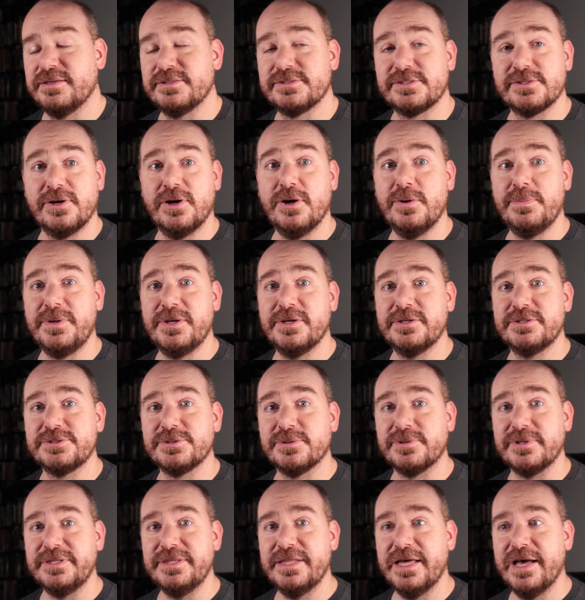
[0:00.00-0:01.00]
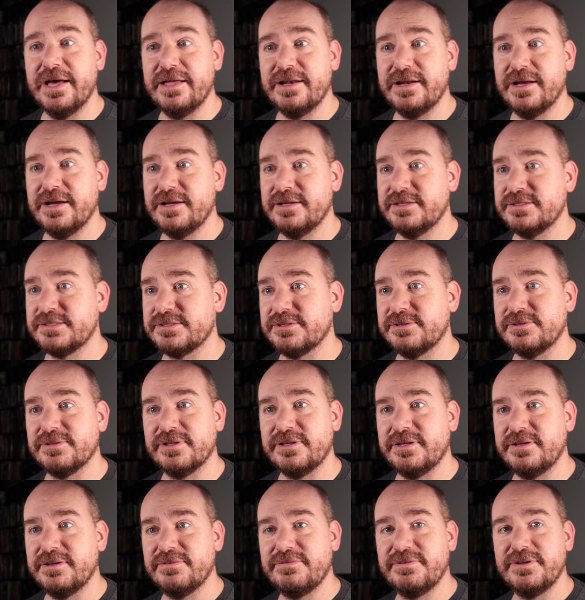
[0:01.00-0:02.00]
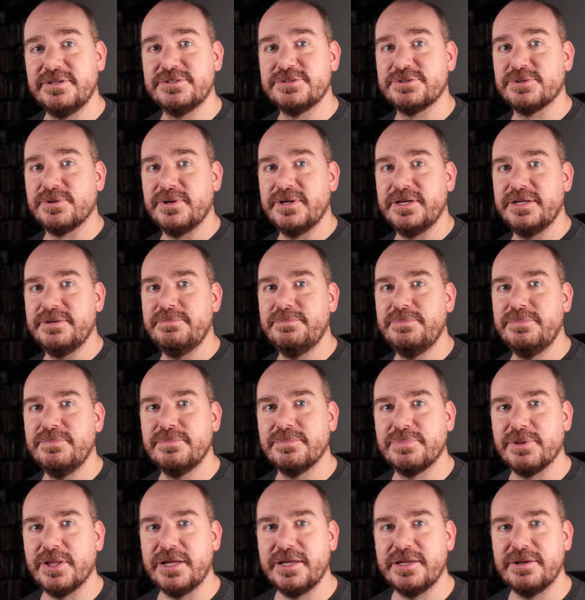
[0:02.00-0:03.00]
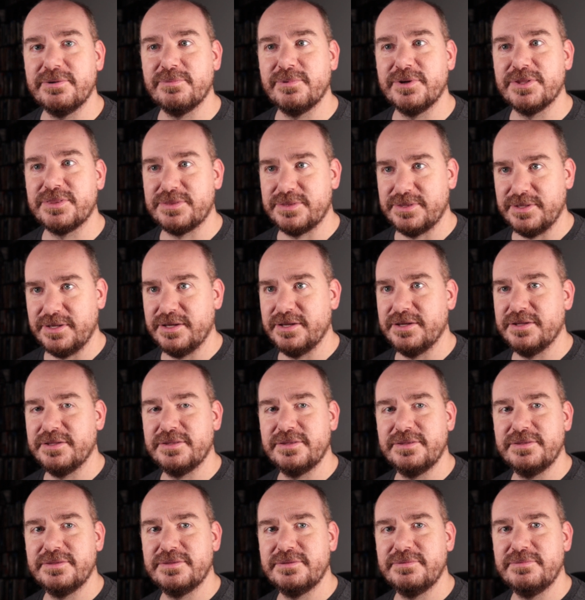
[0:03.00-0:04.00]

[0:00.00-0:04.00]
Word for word: So I hope you enjoyed that. I certainly have enjoyed playing with uh,